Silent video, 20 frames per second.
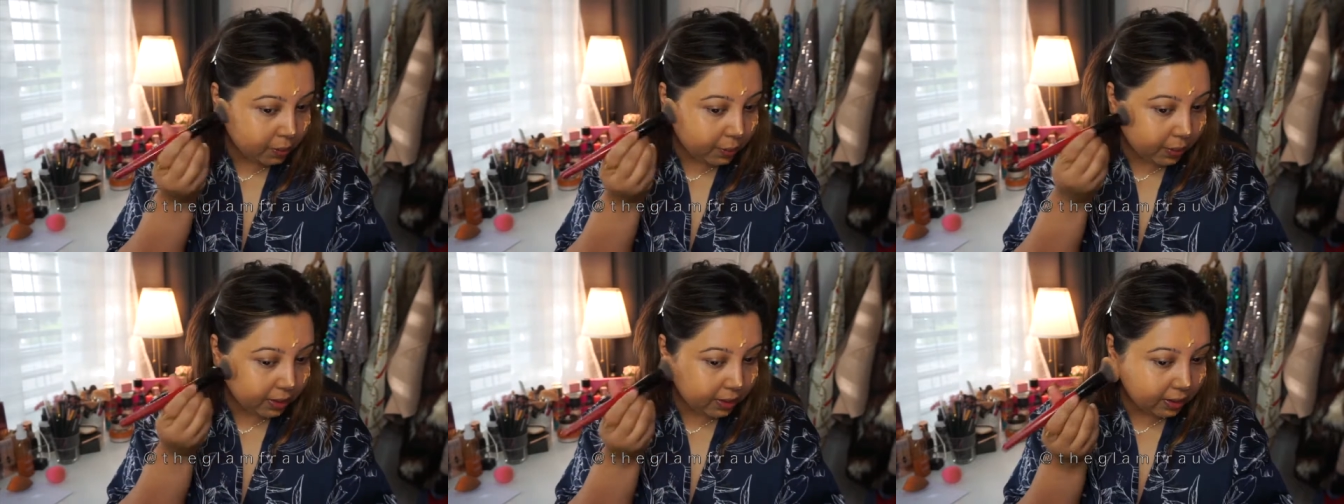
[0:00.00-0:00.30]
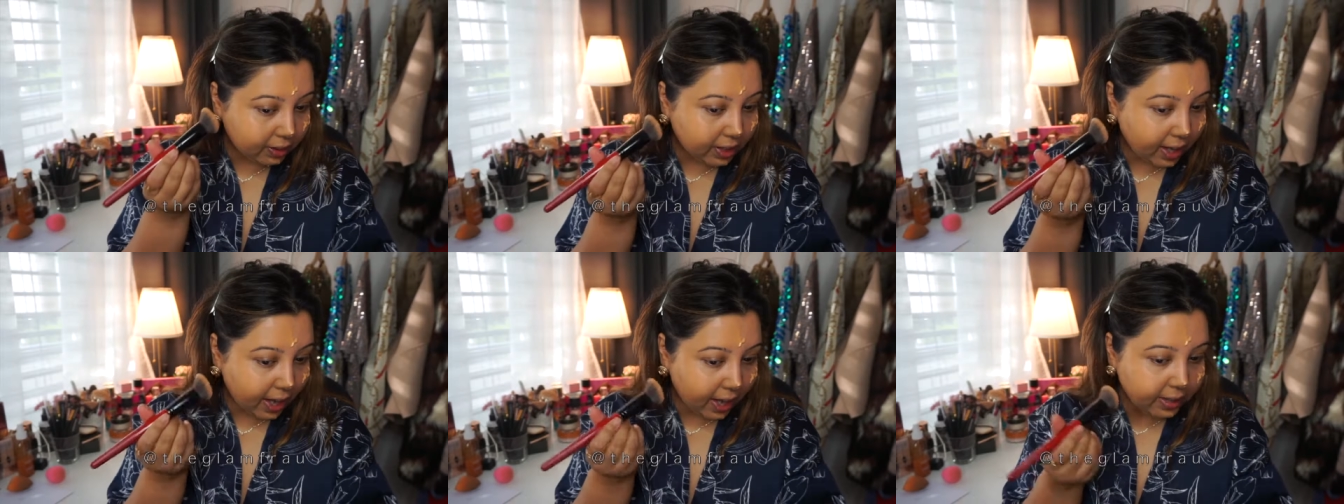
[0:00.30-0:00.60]
but
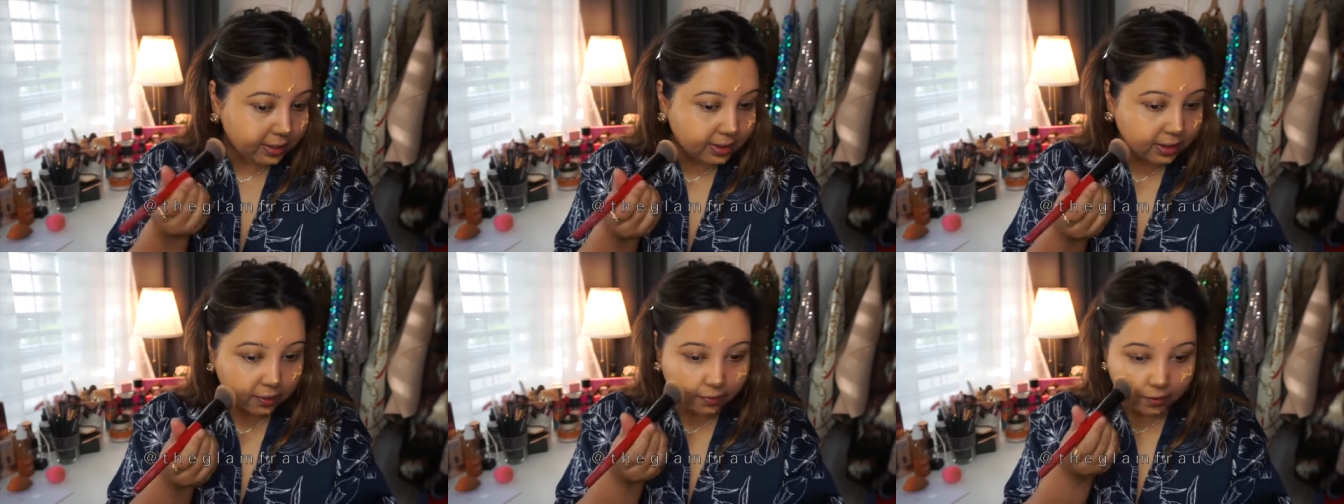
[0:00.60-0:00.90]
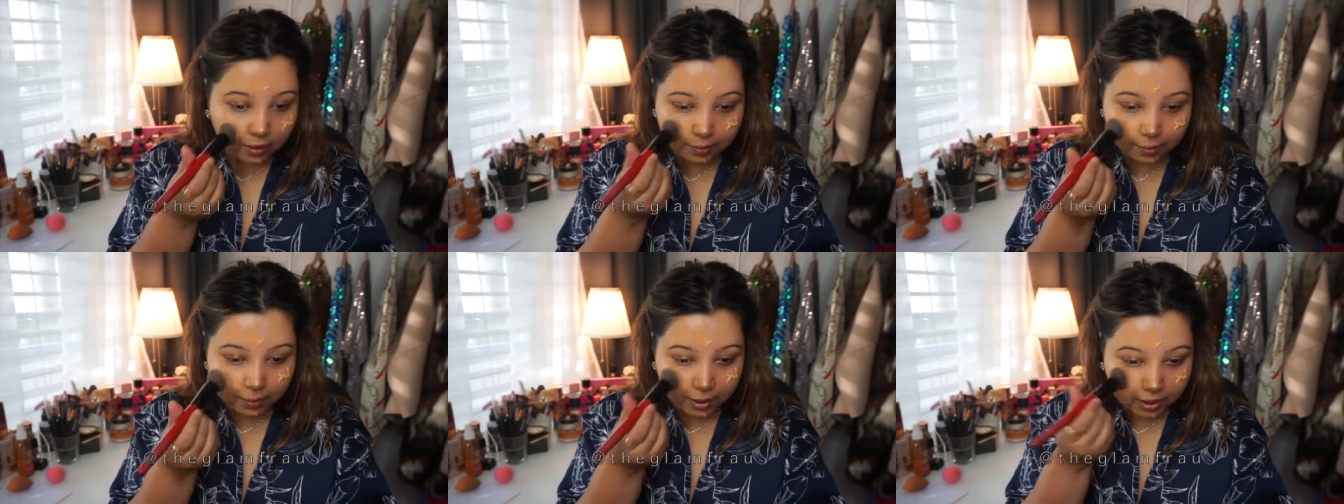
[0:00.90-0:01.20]
it has
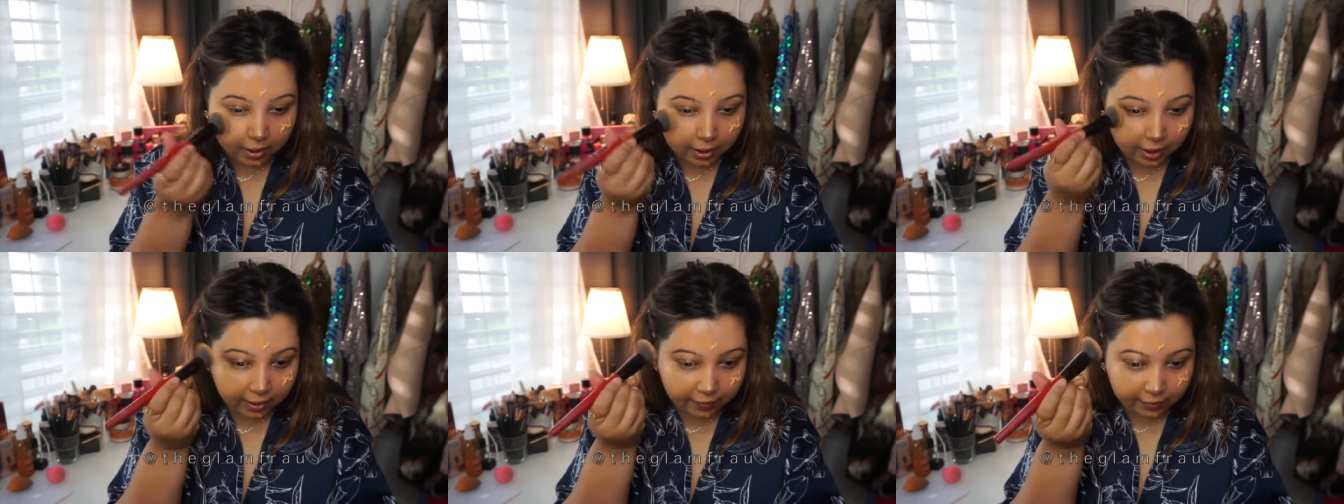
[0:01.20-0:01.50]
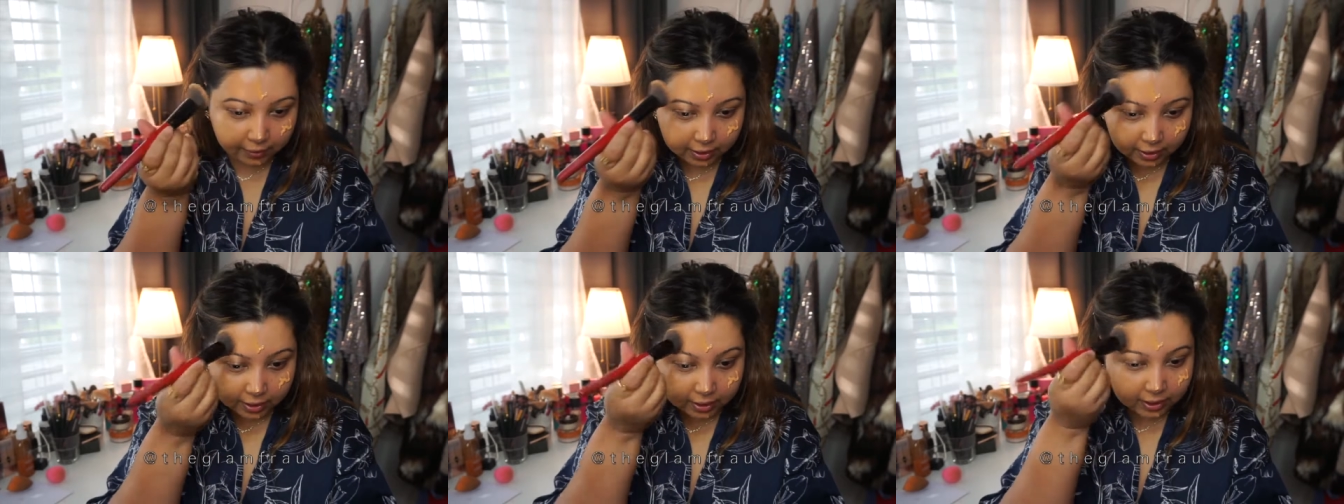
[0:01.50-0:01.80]
given me an
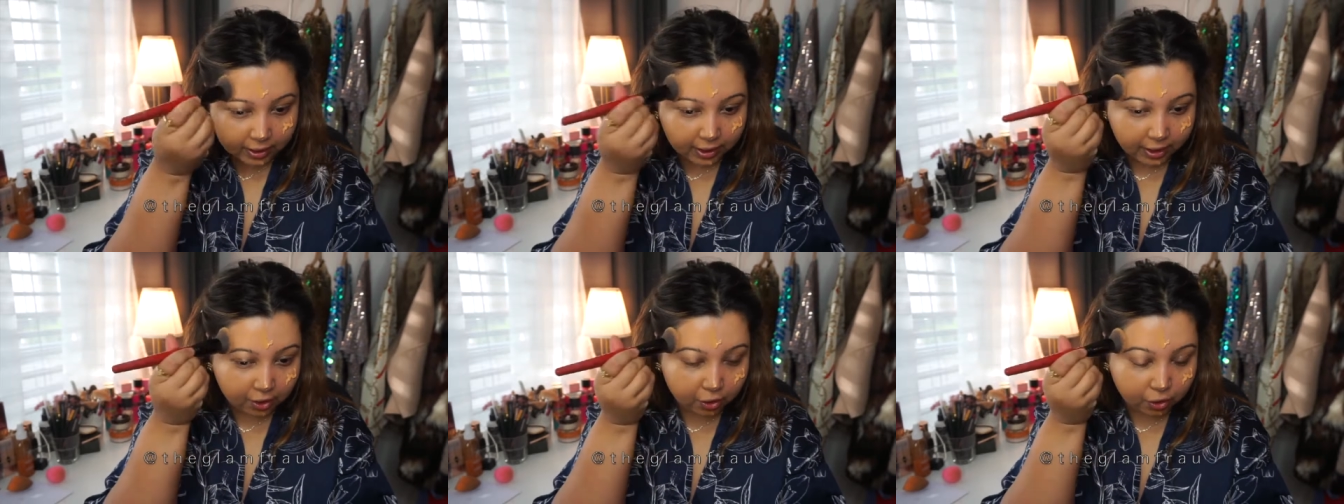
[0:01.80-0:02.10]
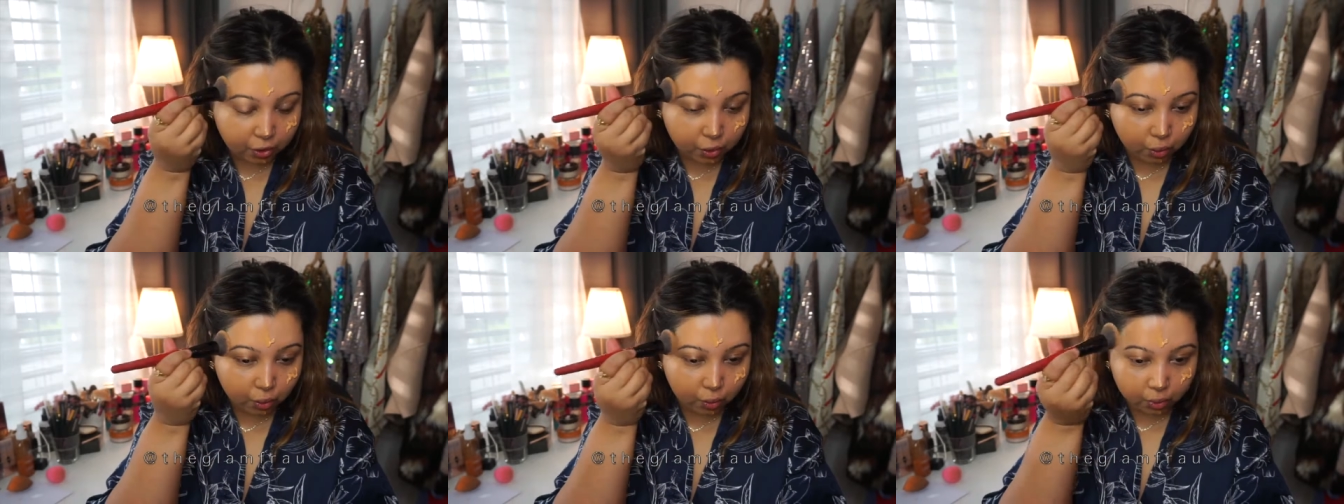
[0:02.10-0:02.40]
even skin
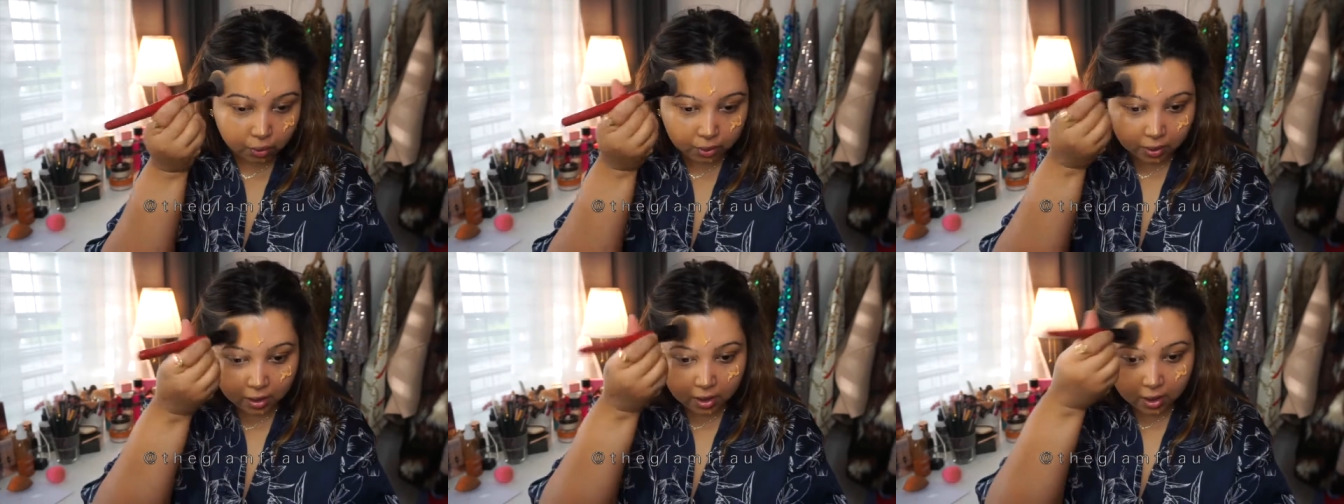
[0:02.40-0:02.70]
tone,